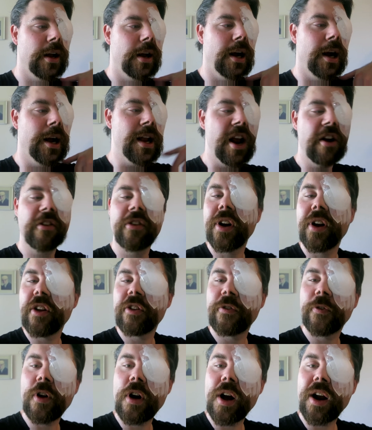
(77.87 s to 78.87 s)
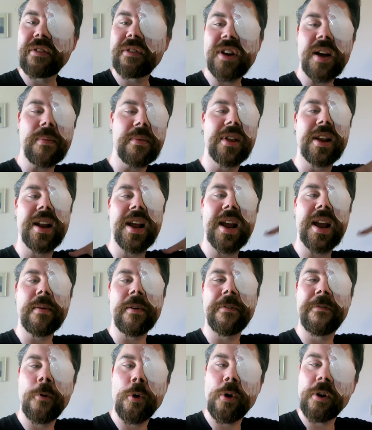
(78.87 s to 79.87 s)
Uh, yesterday's vlog is up. The day
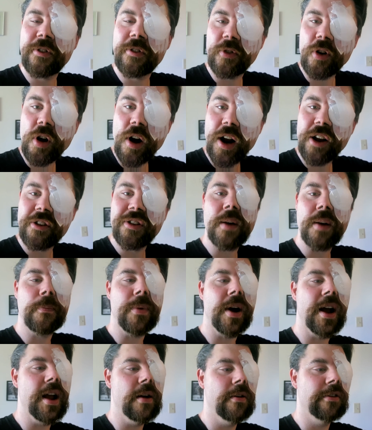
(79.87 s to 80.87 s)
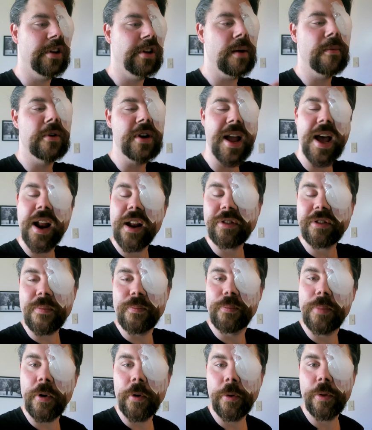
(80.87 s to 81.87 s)
before's vlog is up. I was able to edit
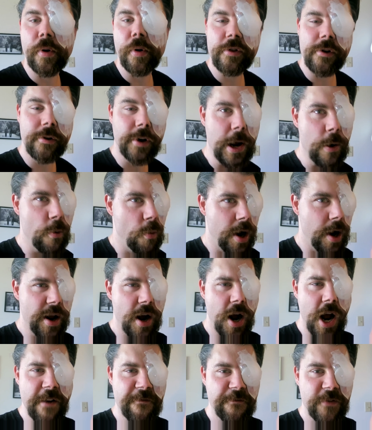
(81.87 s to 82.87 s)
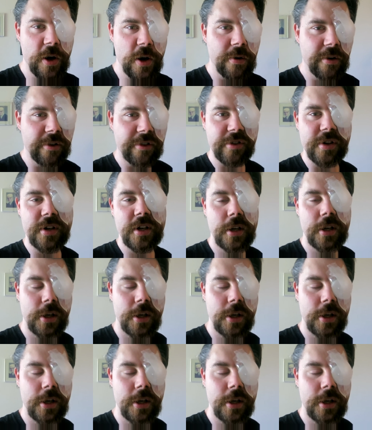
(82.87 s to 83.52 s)
them both with only one eye, folks,